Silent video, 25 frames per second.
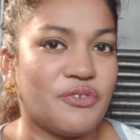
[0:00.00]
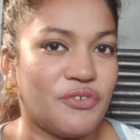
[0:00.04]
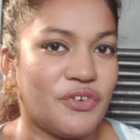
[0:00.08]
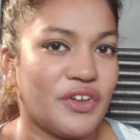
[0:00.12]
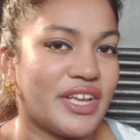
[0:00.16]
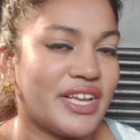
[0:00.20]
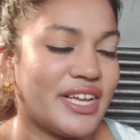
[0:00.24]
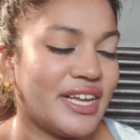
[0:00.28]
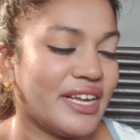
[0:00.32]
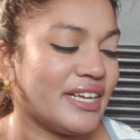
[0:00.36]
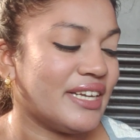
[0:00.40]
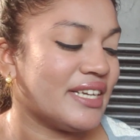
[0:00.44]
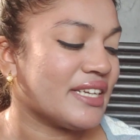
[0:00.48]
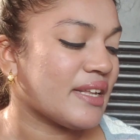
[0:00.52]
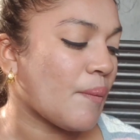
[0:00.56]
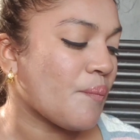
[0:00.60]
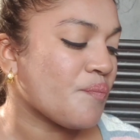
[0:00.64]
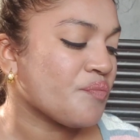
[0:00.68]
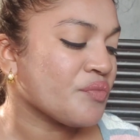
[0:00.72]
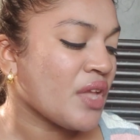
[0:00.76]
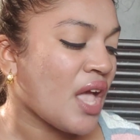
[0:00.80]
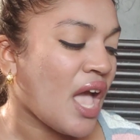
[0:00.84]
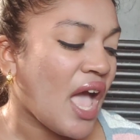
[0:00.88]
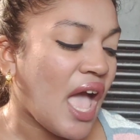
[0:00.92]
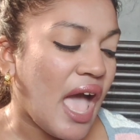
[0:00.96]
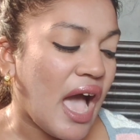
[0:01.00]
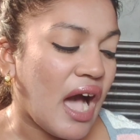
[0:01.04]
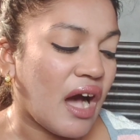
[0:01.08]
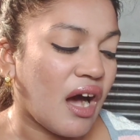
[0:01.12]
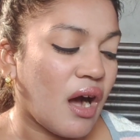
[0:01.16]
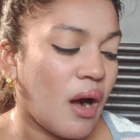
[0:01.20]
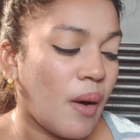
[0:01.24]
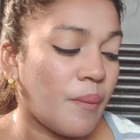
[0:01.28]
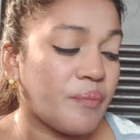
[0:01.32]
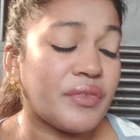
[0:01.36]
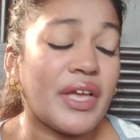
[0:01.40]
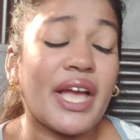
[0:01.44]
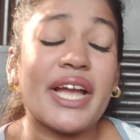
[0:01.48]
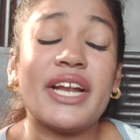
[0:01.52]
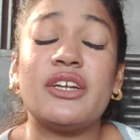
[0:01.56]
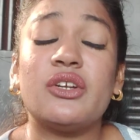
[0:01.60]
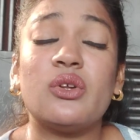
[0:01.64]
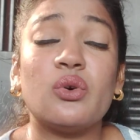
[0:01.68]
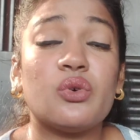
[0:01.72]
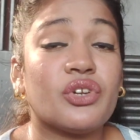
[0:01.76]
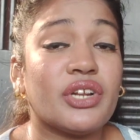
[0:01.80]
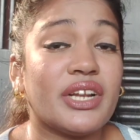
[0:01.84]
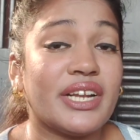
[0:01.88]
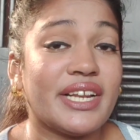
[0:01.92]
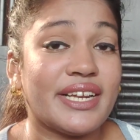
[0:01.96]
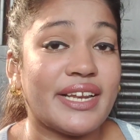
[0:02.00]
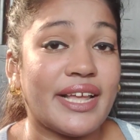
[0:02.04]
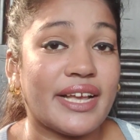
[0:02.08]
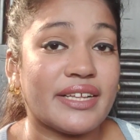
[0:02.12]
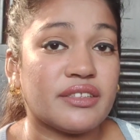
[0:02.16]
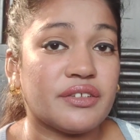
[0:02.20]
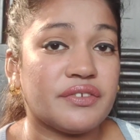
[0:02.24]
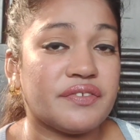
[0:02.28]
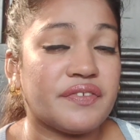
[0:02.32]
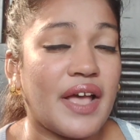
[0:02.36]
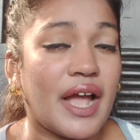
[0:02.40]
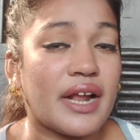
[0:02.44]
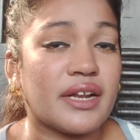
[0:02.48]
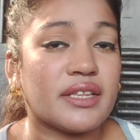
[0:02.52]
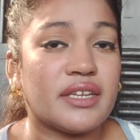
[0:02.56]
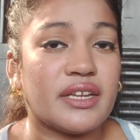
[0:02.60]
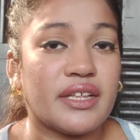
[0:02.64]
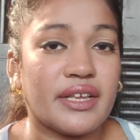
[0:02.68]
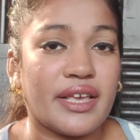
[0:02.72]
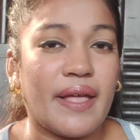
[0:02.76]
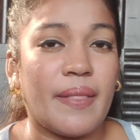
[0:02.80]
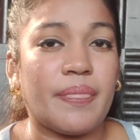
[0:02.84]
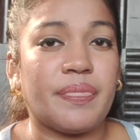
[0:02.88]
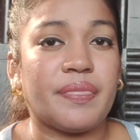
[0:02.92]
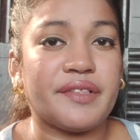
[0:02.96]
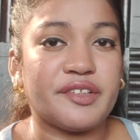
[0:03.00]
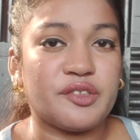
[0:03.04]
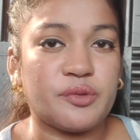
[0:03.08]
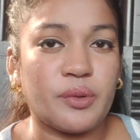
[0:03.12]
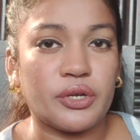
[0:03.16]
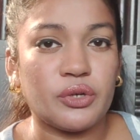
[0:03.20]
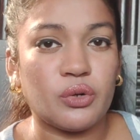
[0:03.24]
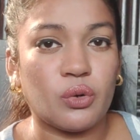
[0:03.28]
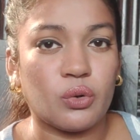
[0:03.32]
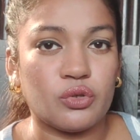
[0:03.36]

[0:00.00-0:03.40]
difficult um, i do really like the fact that again this one